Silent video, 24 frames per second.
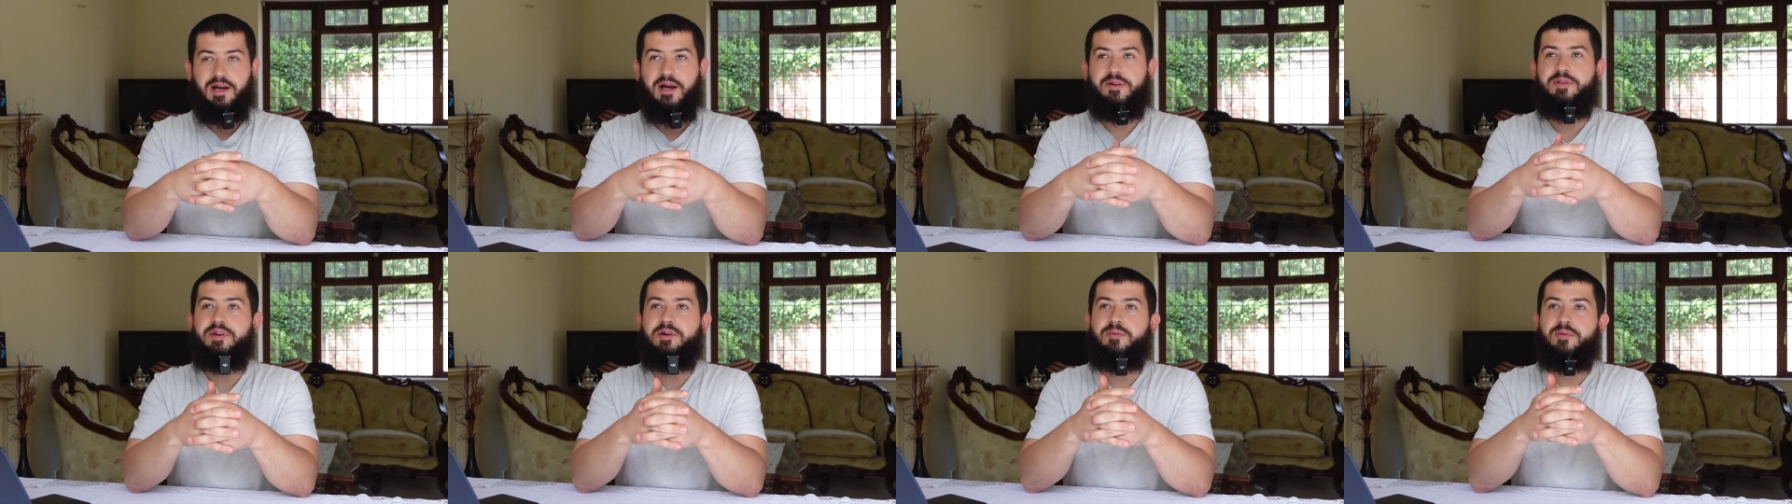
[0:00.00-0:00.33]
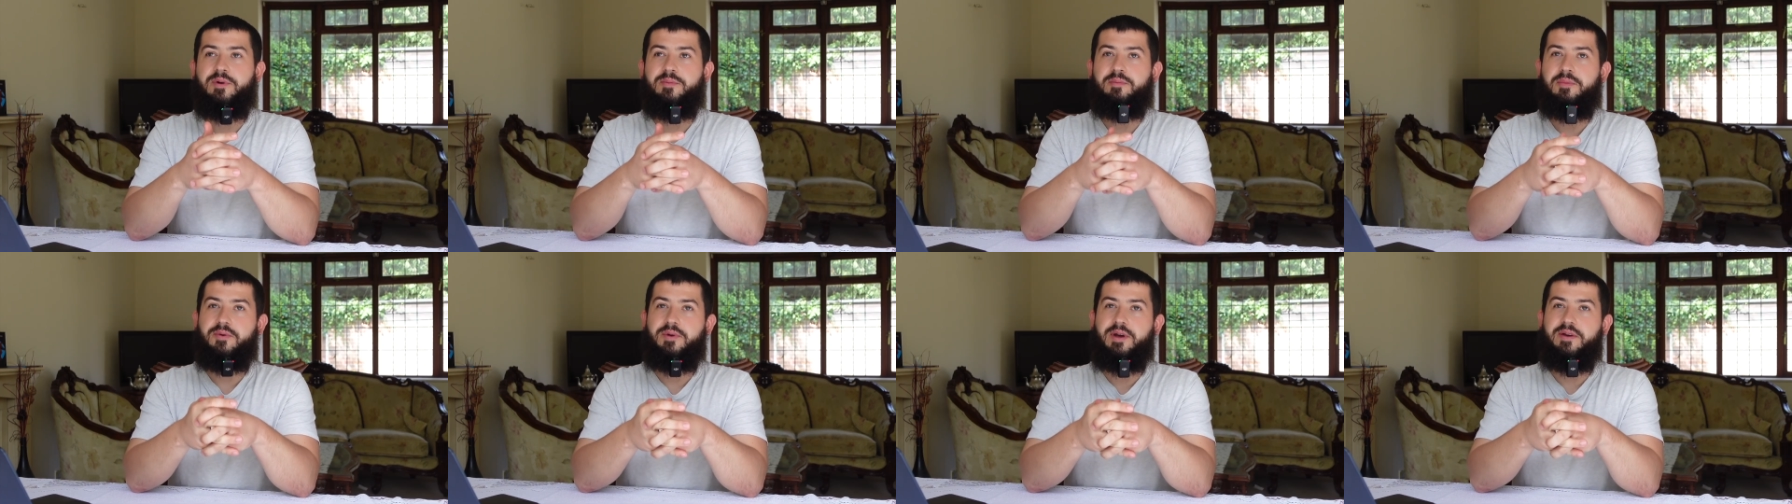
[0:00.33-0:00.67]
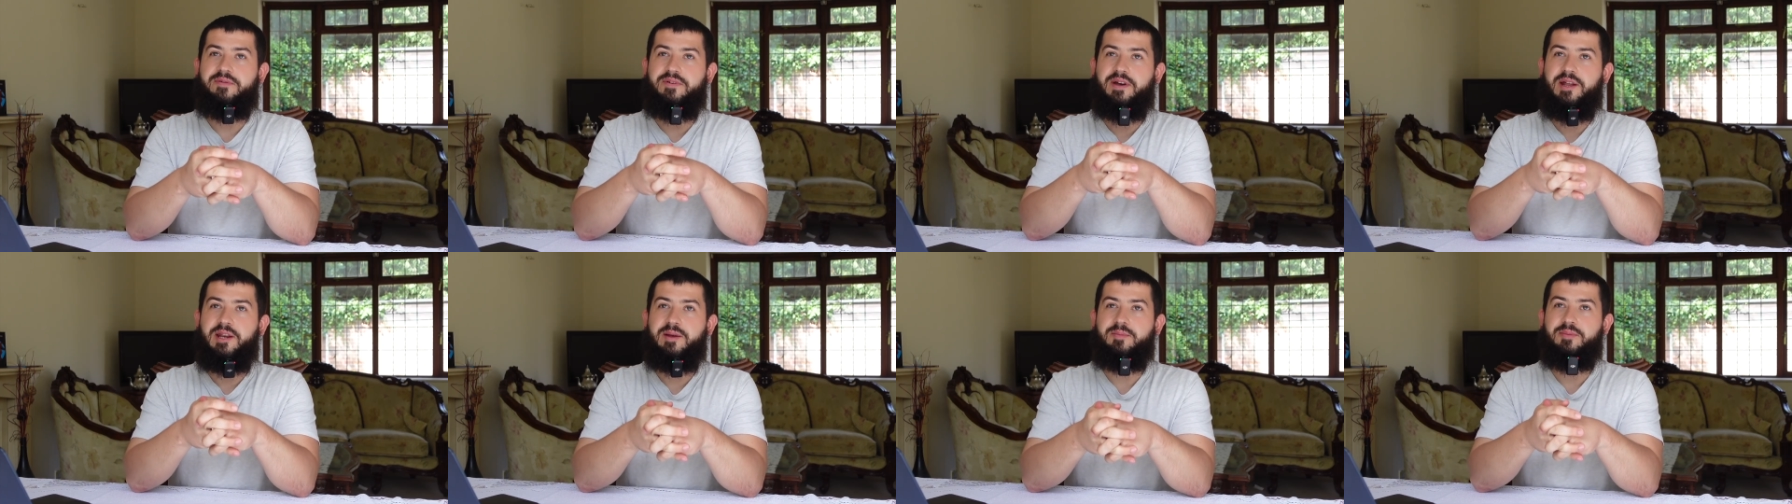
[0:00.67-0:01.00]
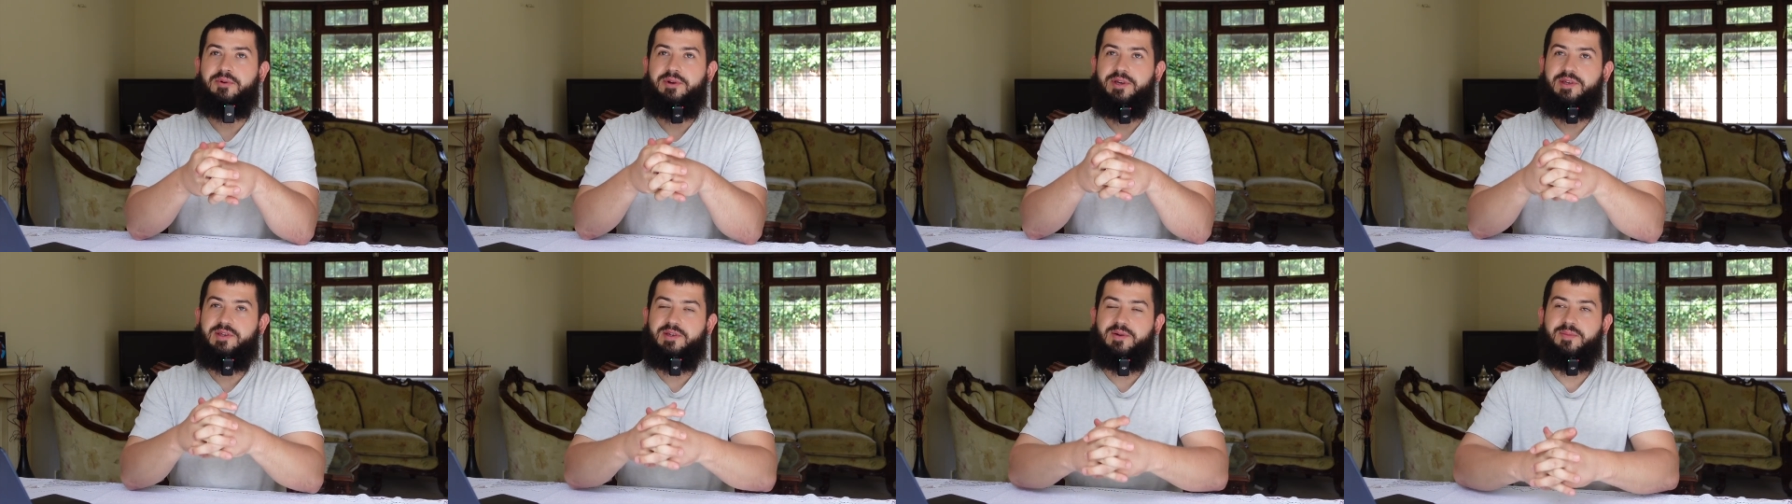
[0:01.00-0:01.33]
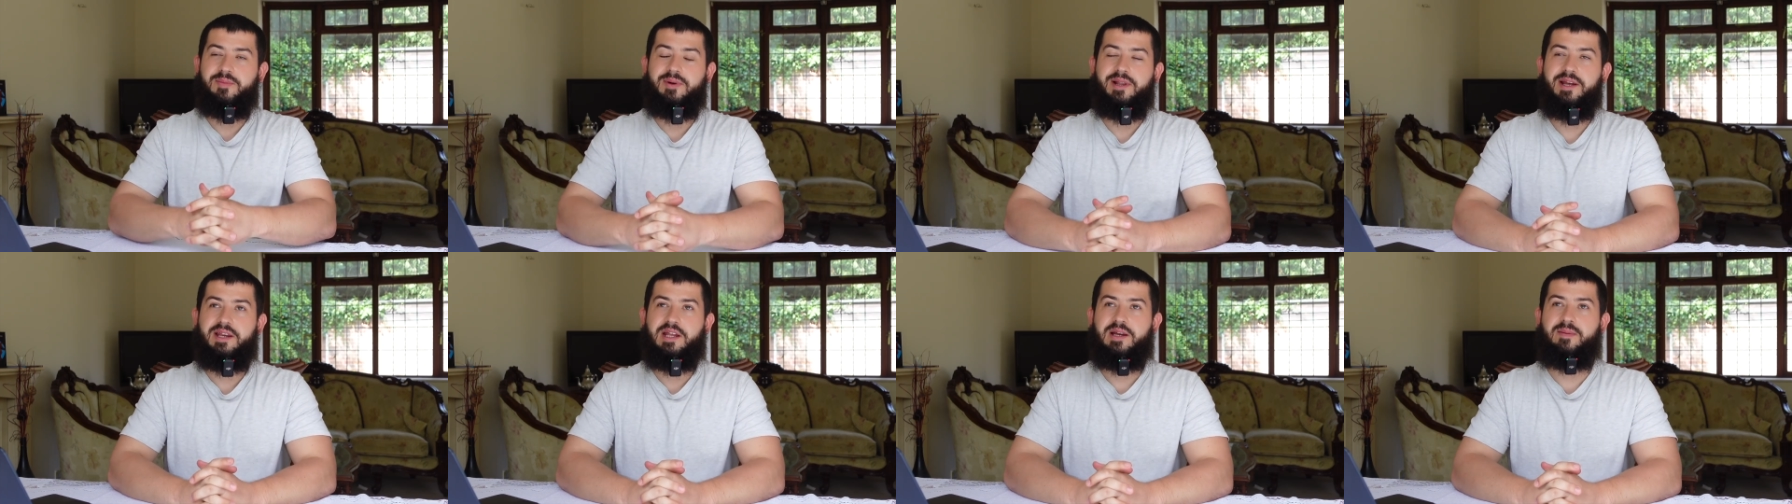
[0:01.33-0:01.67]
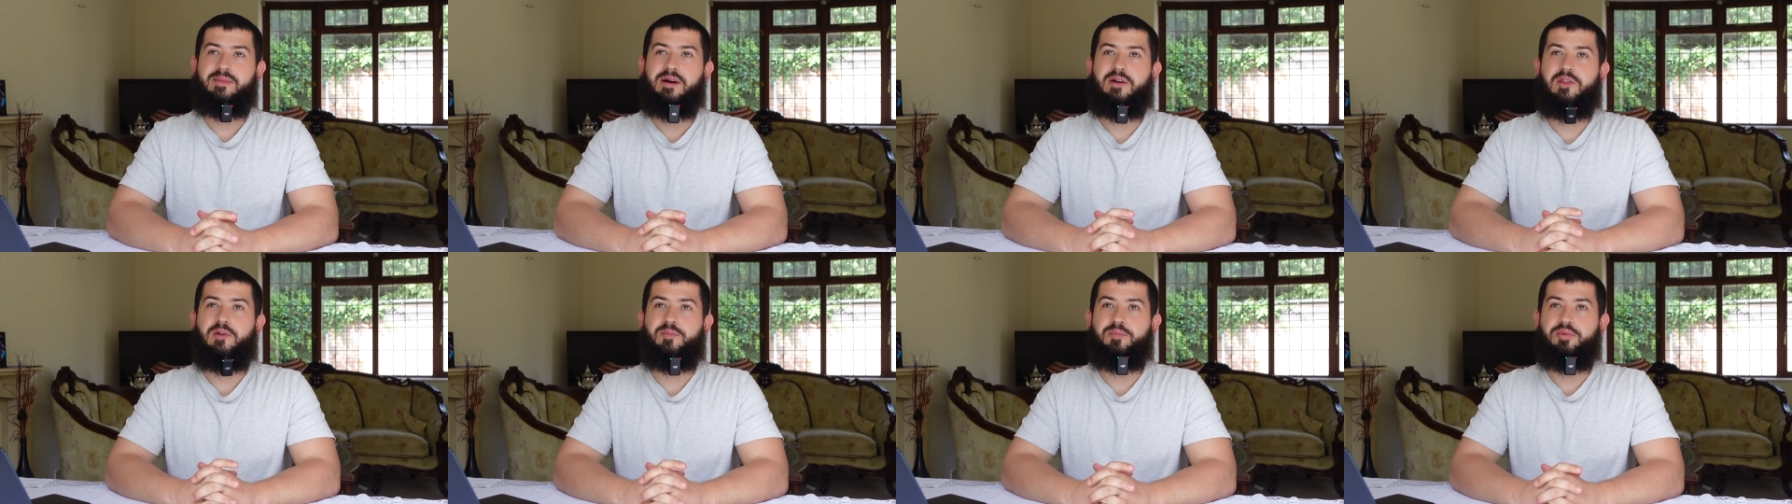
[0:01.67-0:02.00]
I think when if anybody's complaining
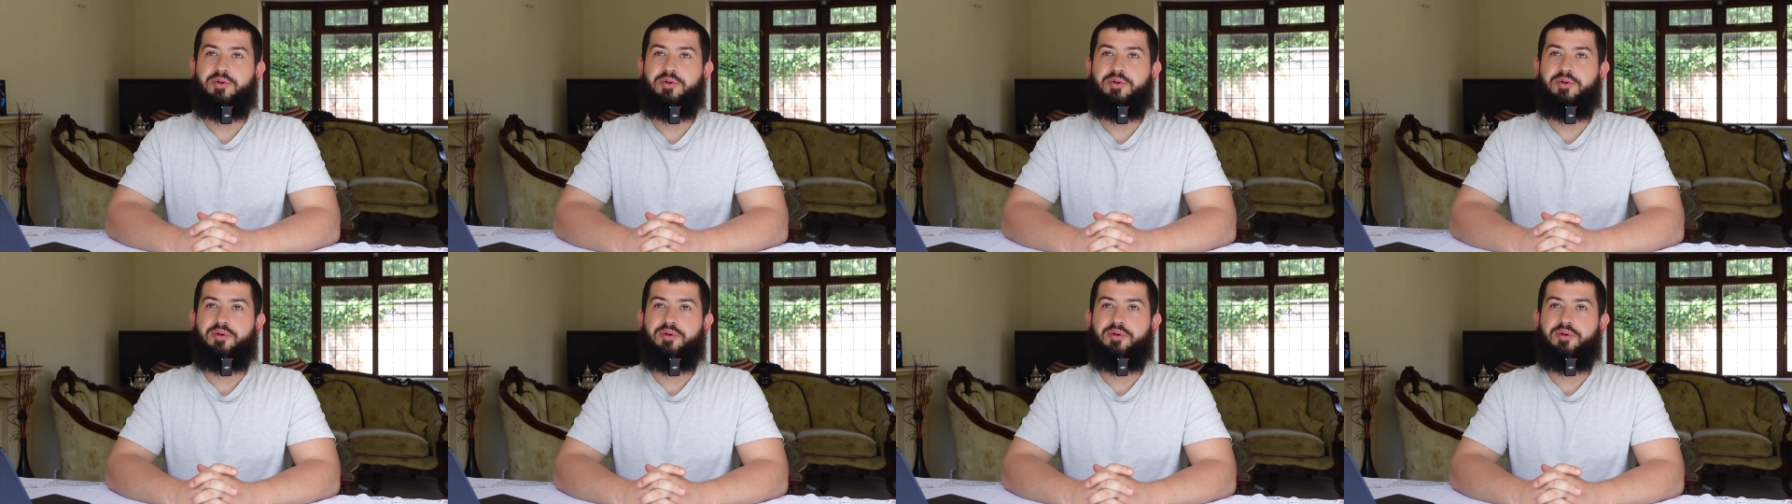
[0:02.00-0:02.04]
about the